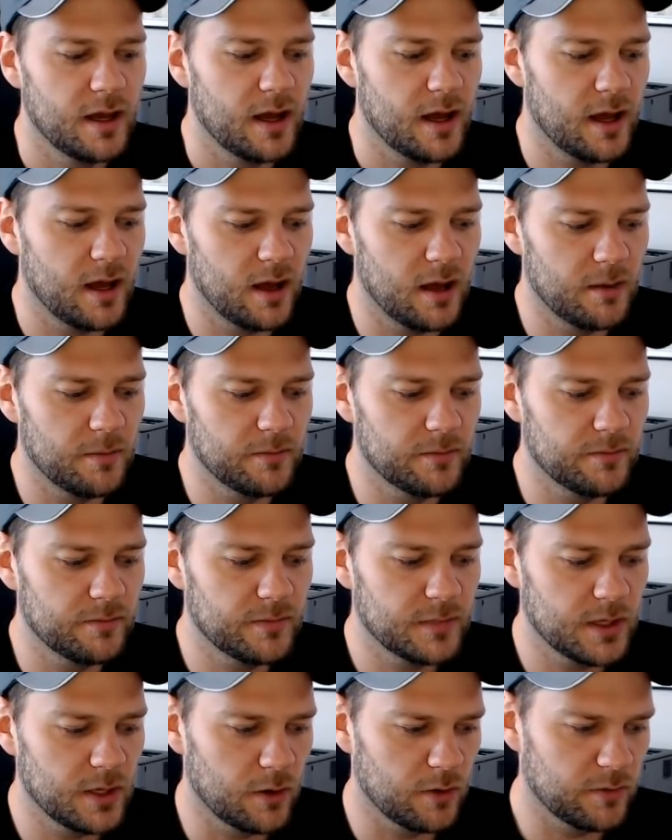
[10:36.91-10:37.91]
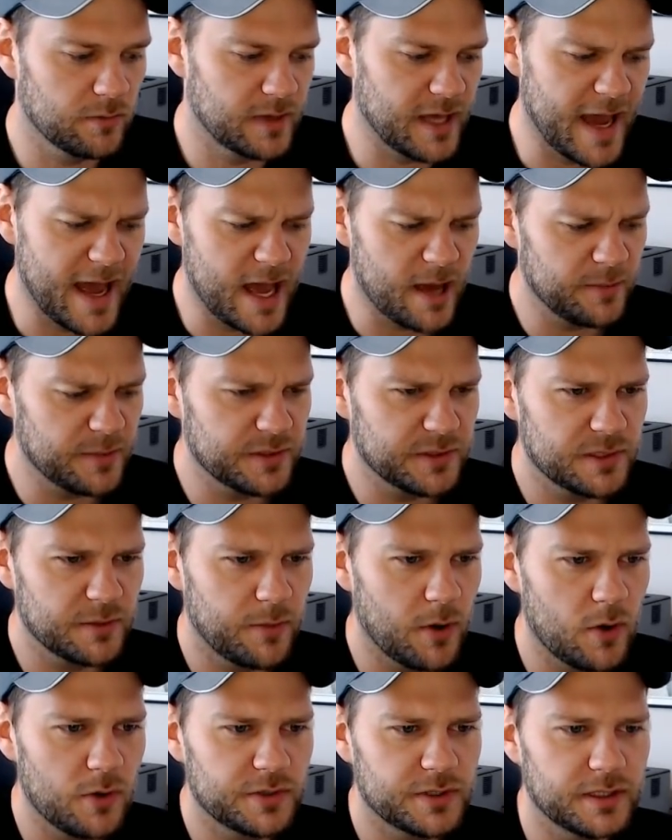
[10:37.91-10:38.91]
Um, you know, Gab is
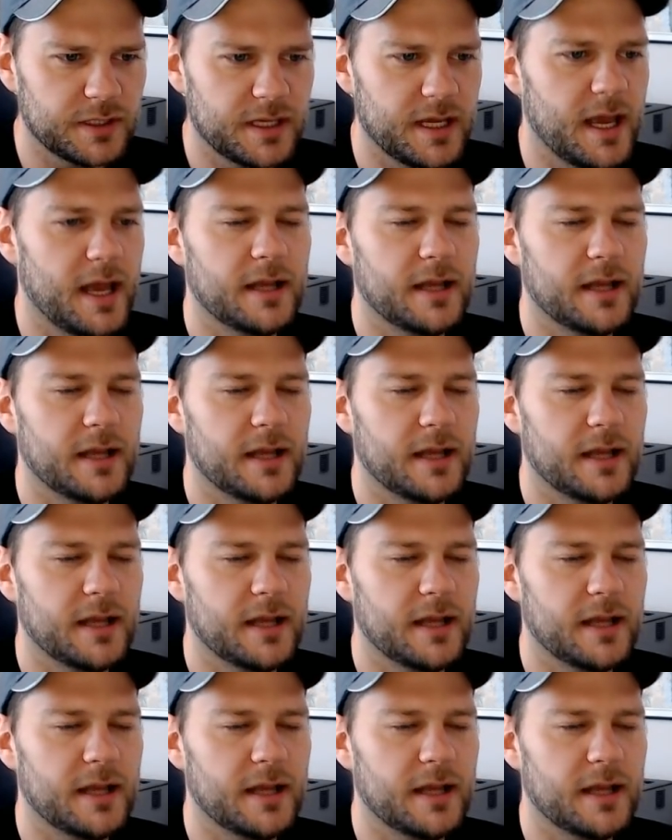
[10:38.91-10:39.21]
supposedly